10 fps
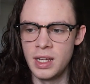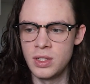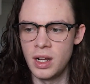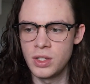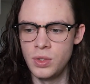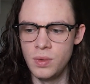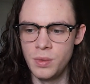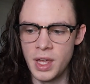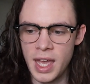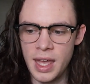I talked to
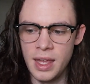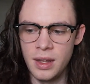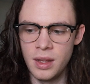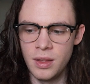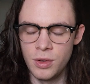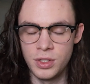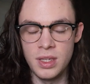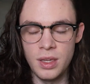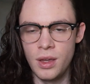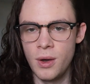the head, their
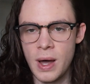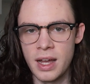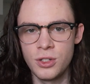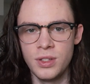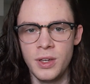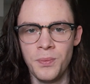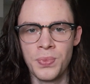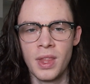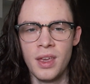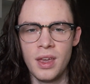CEO, actually.
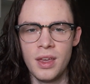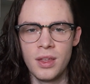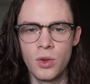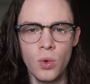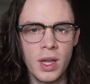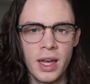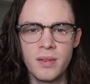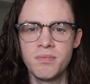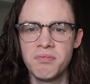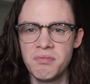Cool guy.